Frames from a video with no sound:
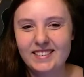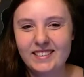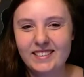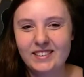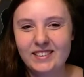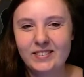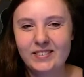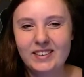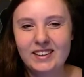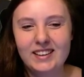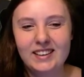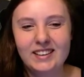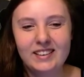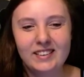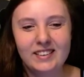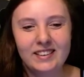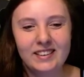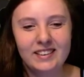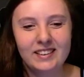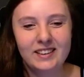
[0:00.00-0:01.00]
Oh, really? You
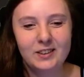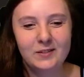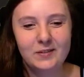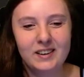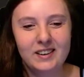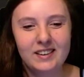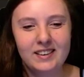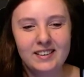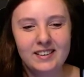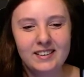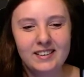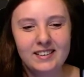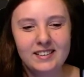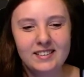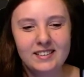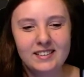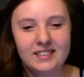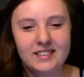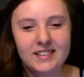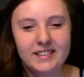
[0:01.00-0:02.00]
think that Marilena
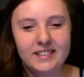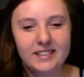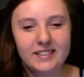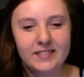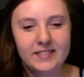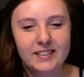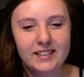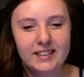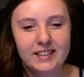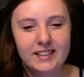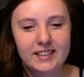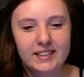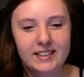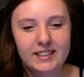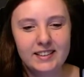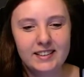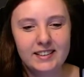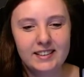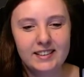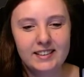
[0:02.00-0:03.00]
is attractive?
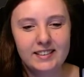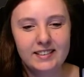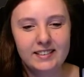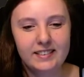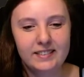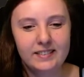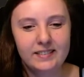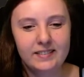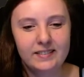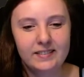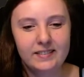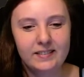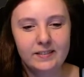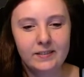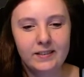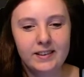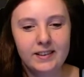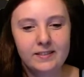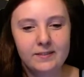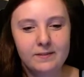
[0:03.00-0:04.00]

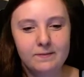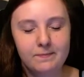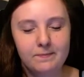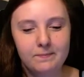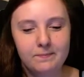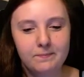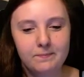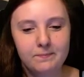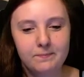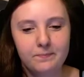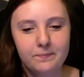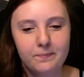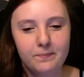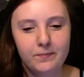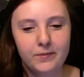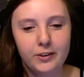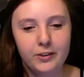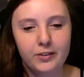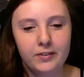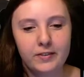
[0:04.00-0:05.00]
Well,
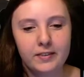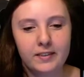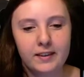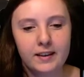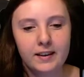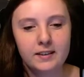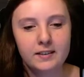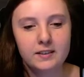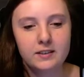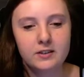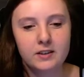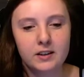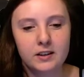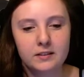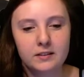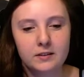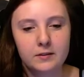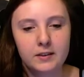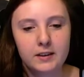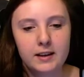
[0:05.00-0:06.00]
not that
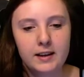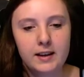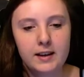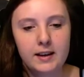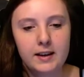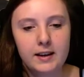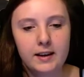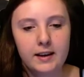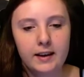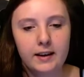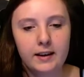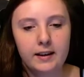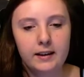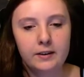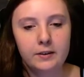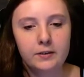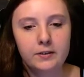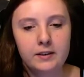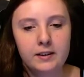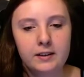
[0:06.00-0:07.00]
attractive. I
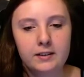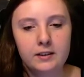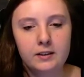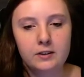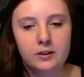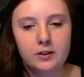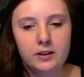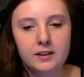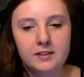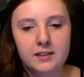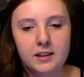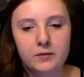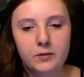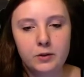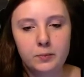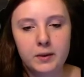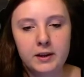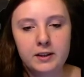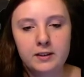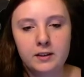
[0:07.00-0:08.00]
don't think that Dirk has ever
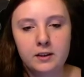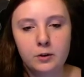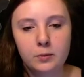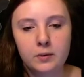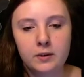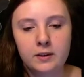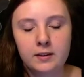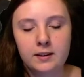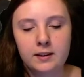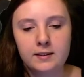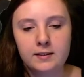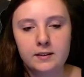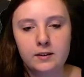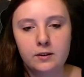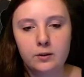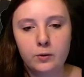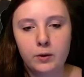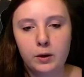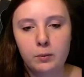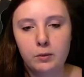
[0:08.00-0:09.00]
met anyone that's a
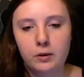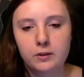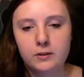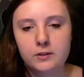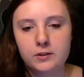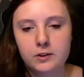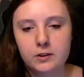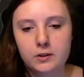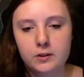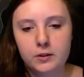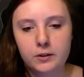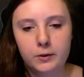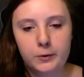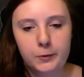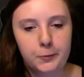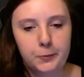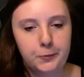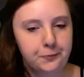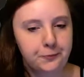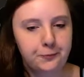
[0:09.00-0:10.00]
3-bolter. No.
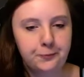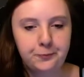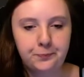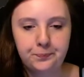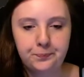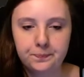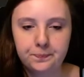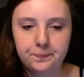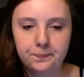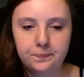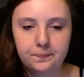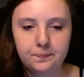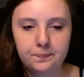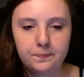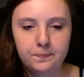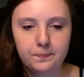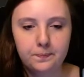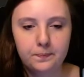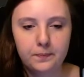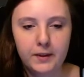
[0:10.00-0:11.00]

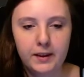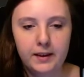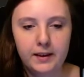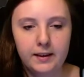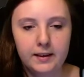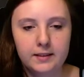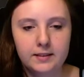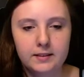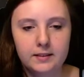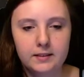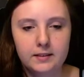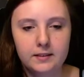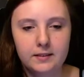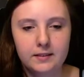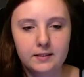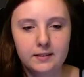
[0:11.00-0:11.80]
He hasn't.